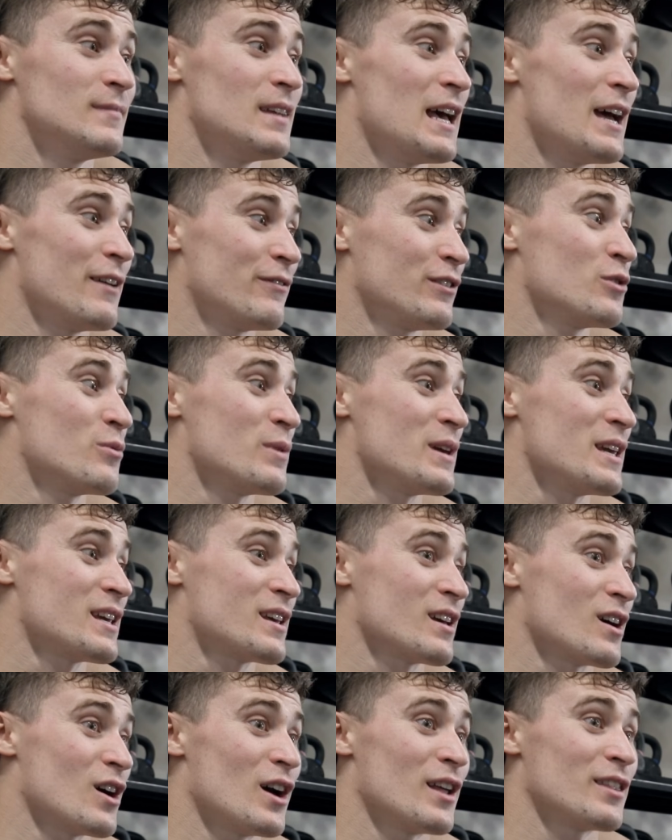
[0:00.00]
every
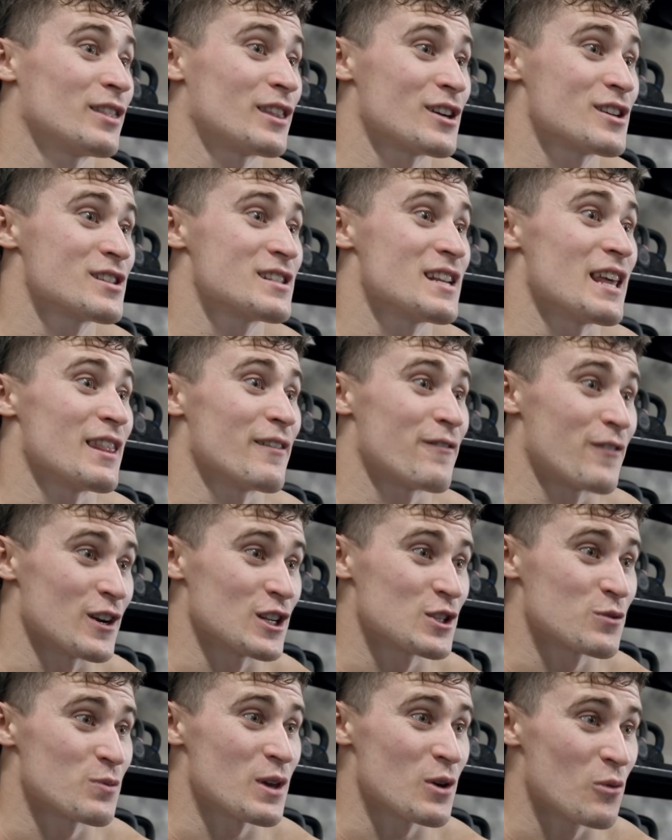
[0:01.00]
week on Thursday. The
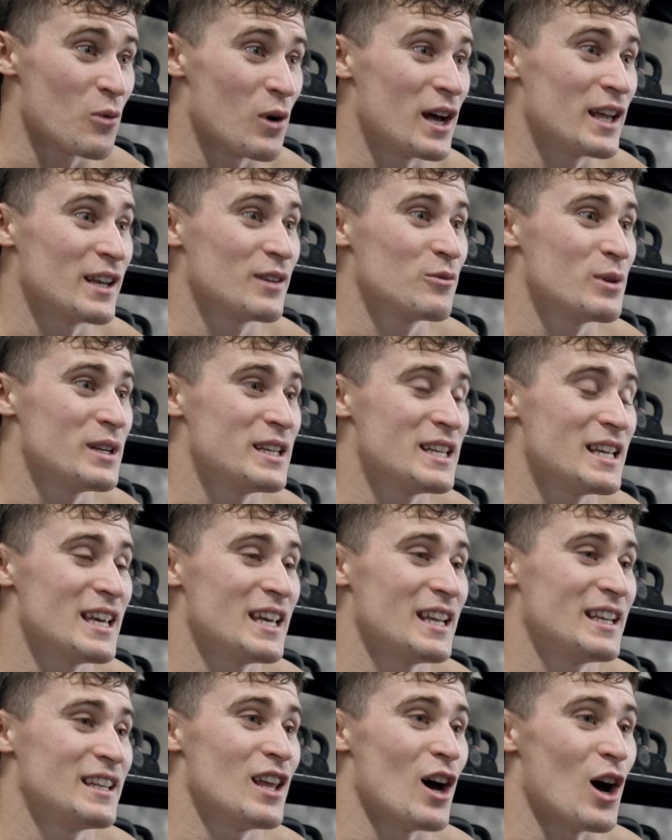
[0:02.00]
first week one, we
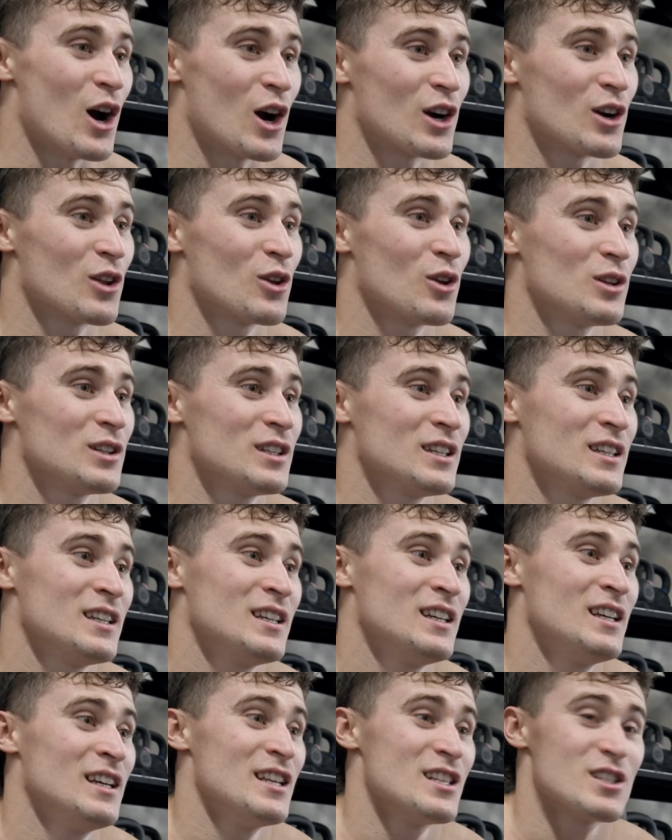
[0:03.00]
did the Arnold.
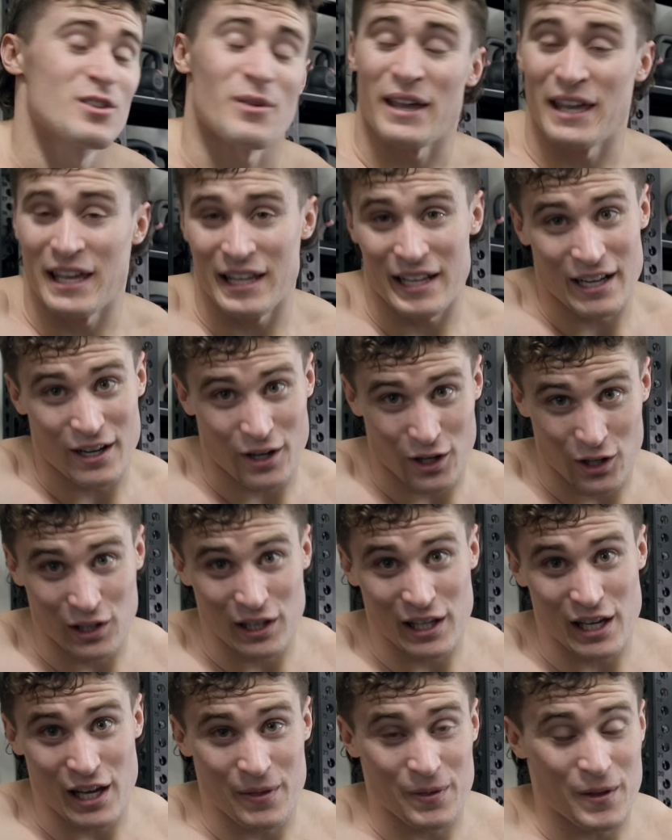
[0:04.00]
So I hit it
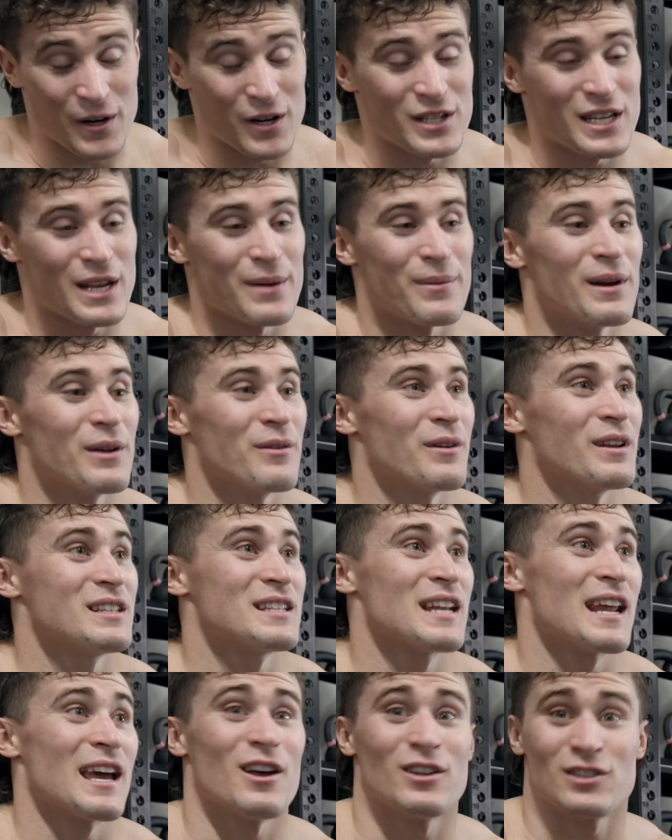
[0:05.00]
early on Thursday when it was
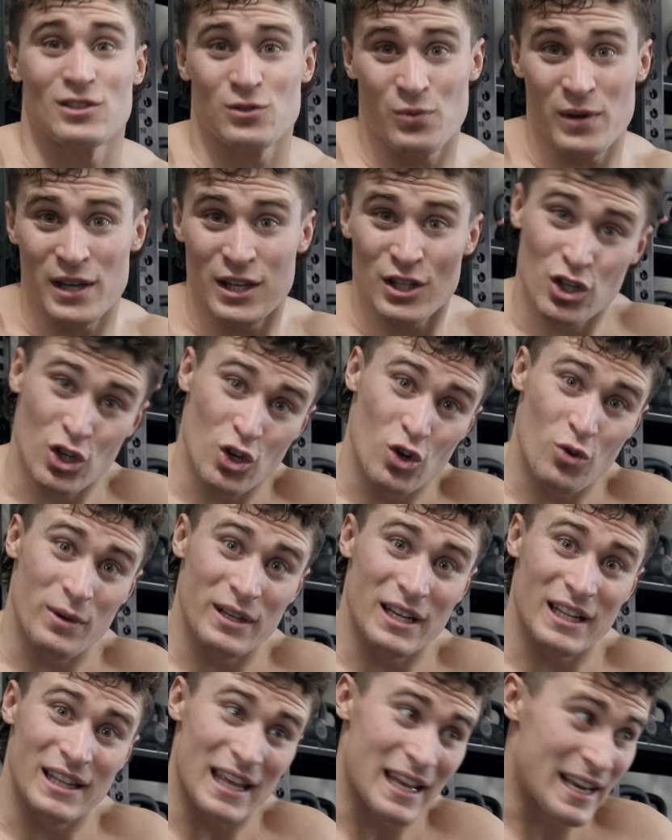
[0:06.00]
announced. Week two, we
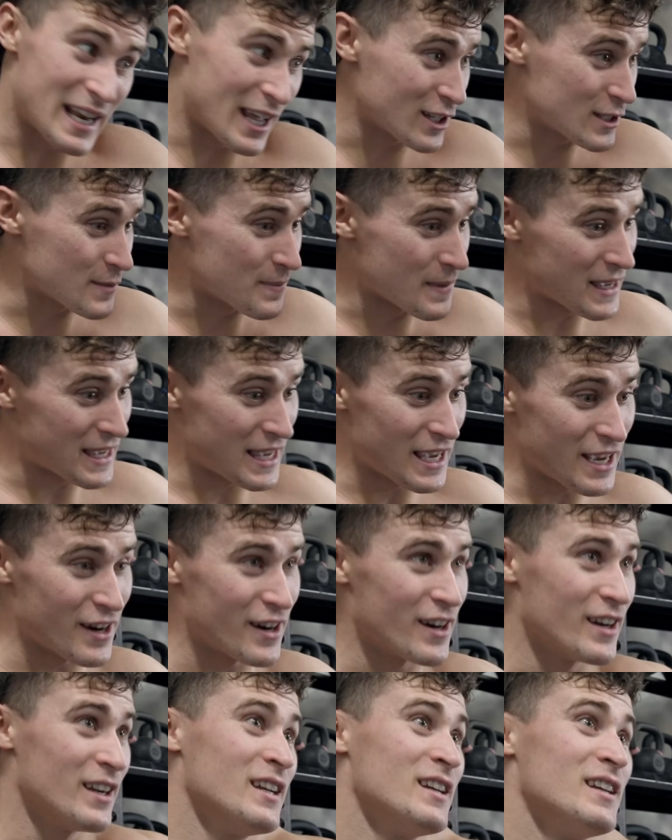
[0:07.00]
did the announcement
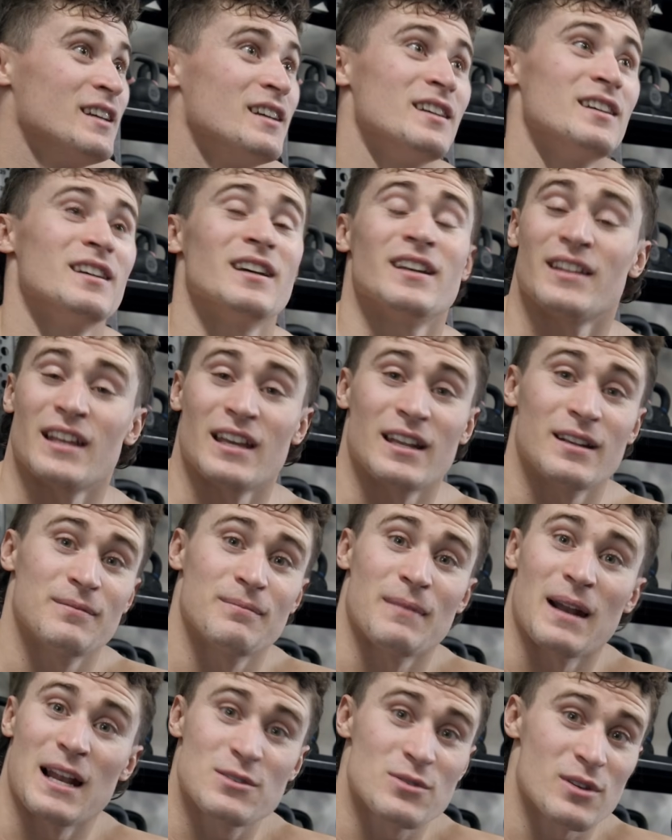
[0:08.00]
here. And
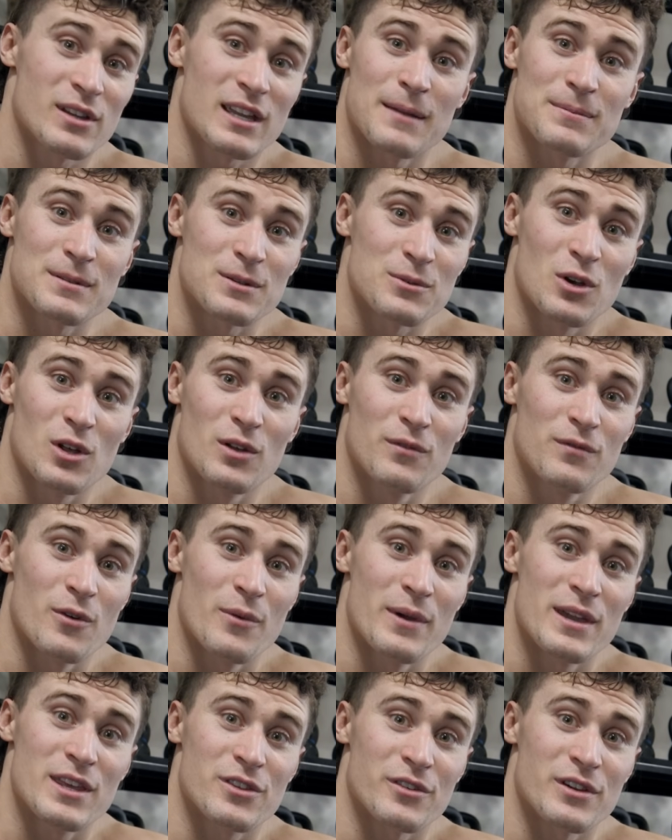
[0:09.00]
then might as well kept it rolling for
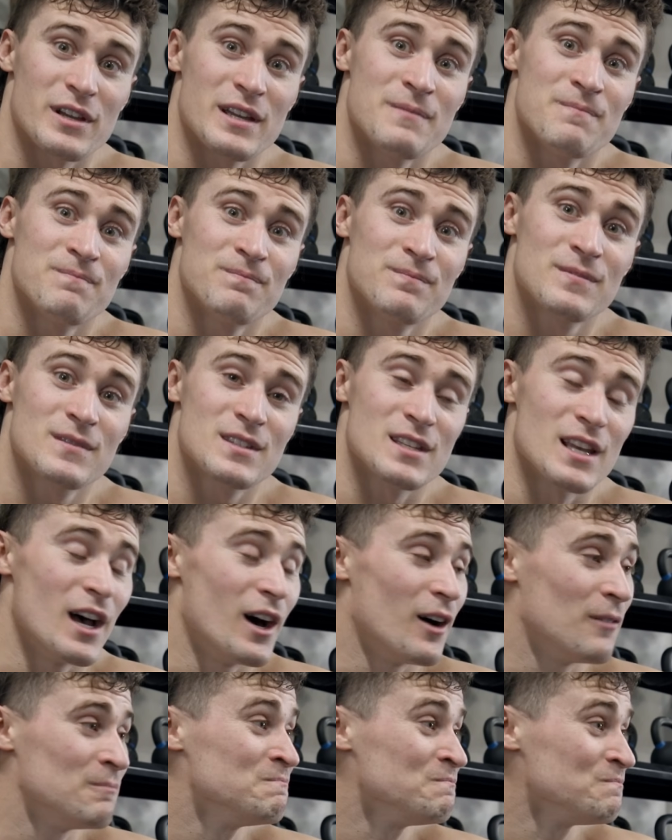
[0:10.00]
week three.
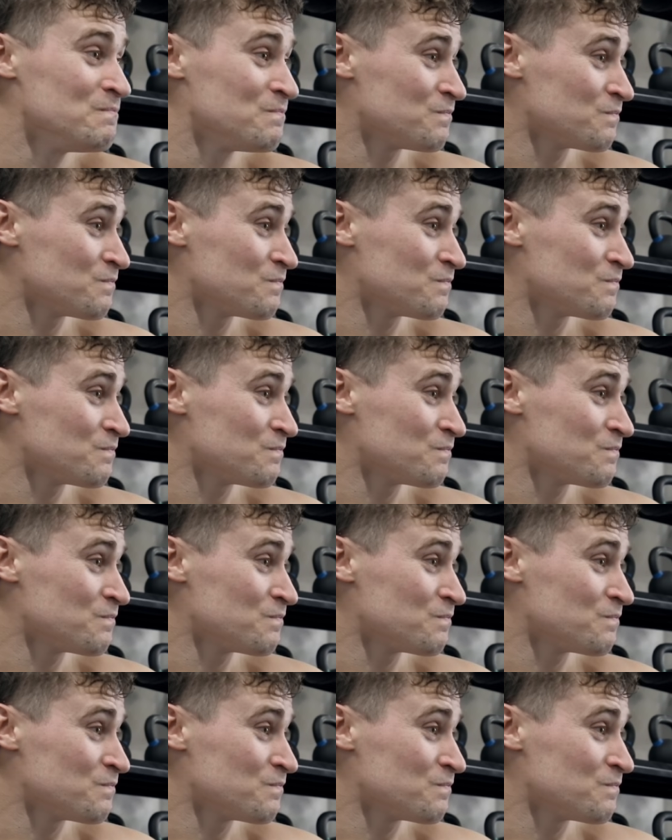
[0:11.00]
So